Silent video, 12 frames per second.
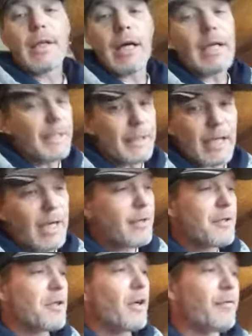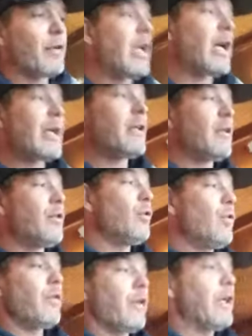night kind of stuff and not getting to
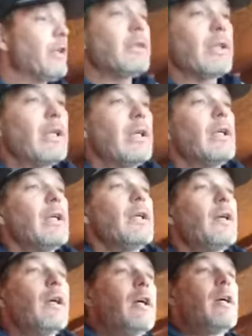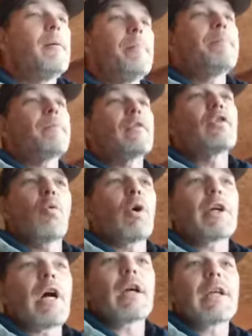do the things. To
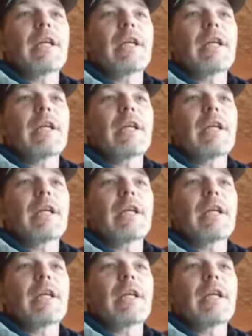work hard to